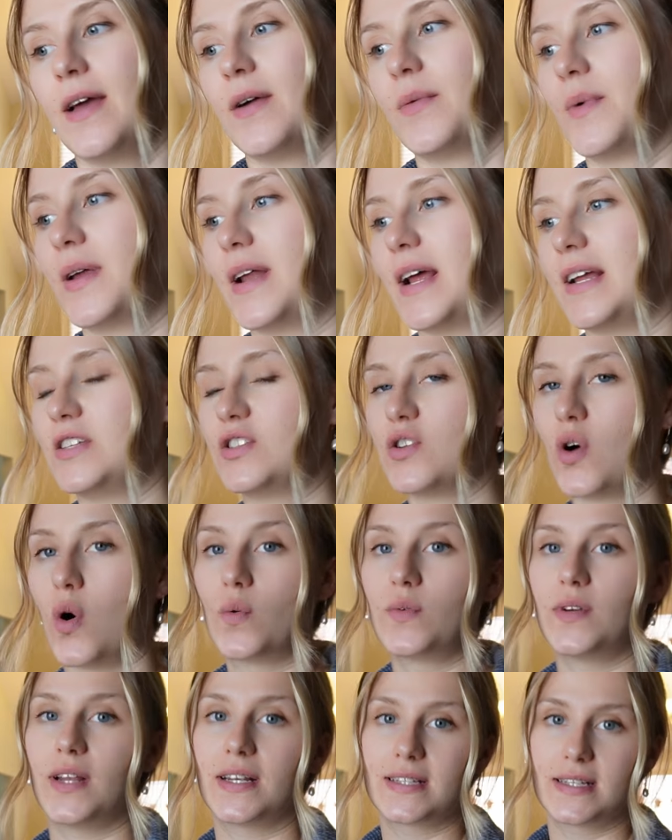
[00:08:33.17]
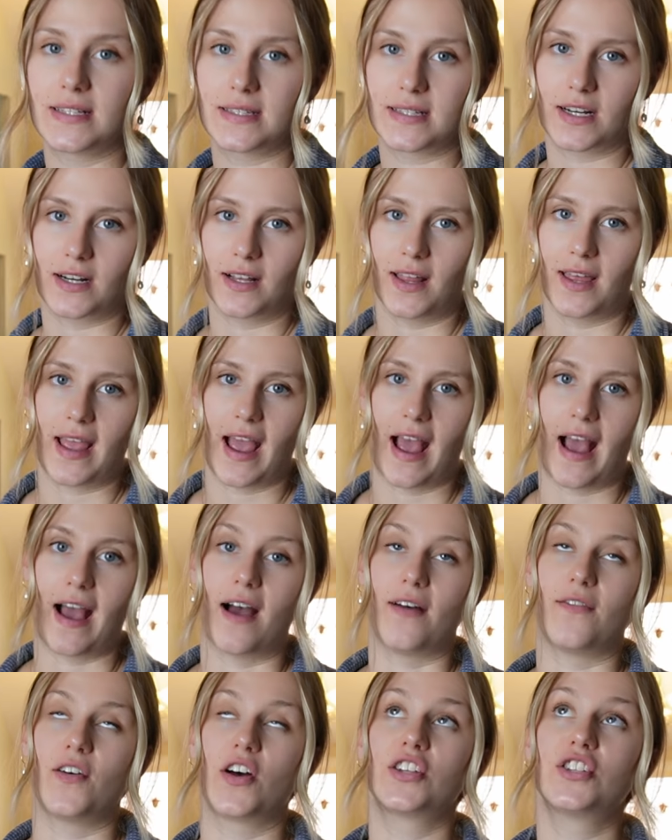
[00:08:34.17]
when I don't necessarily
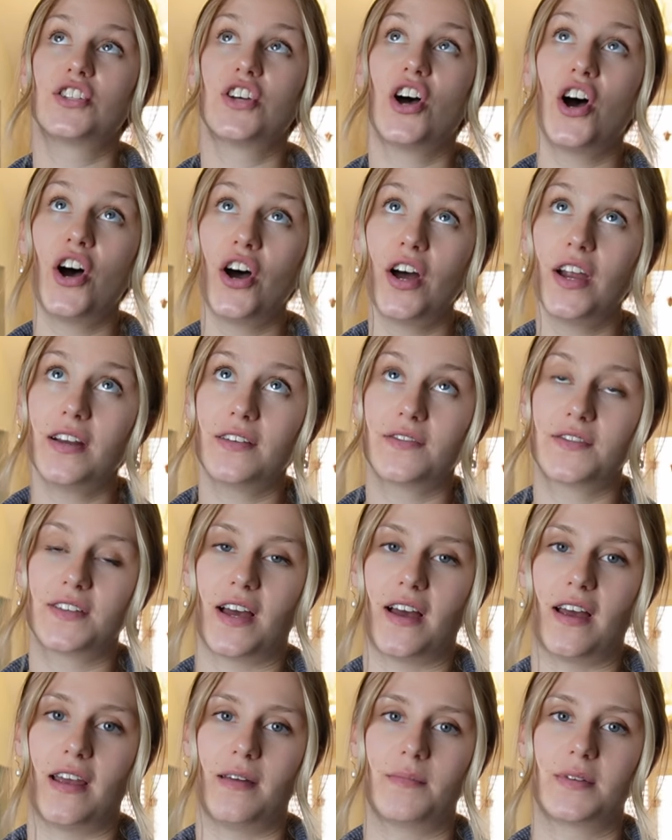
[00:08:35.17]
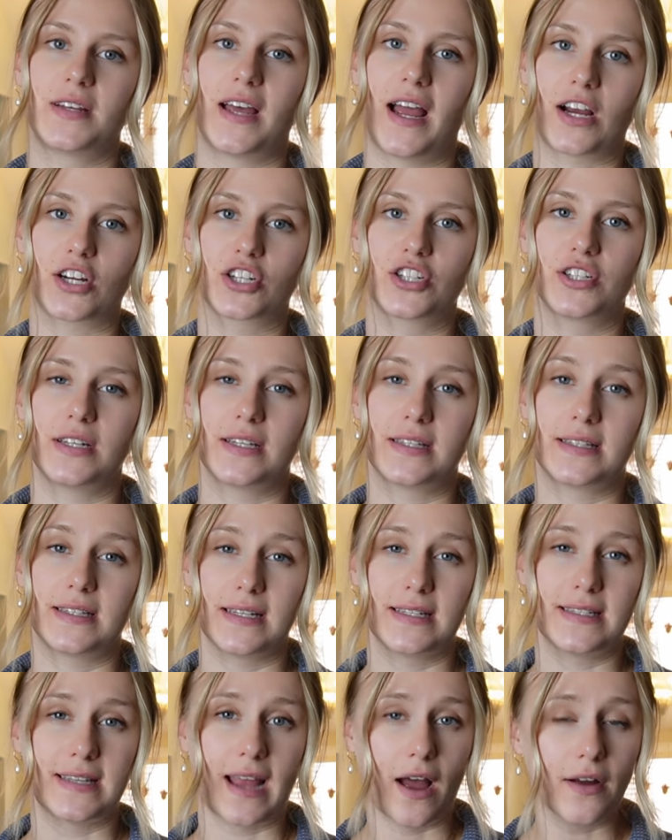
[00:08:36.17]
have a ton of time to actually
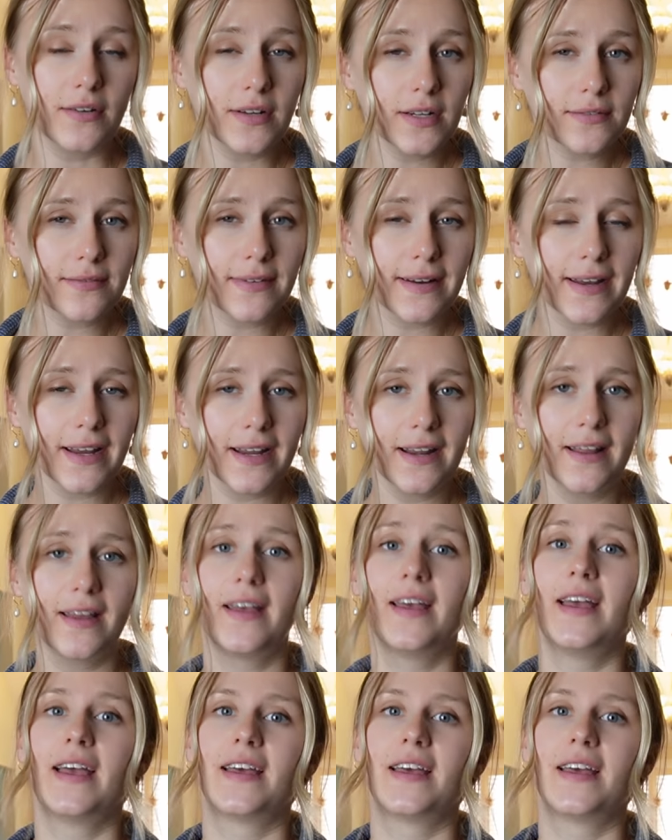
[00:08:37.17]
sit down and read.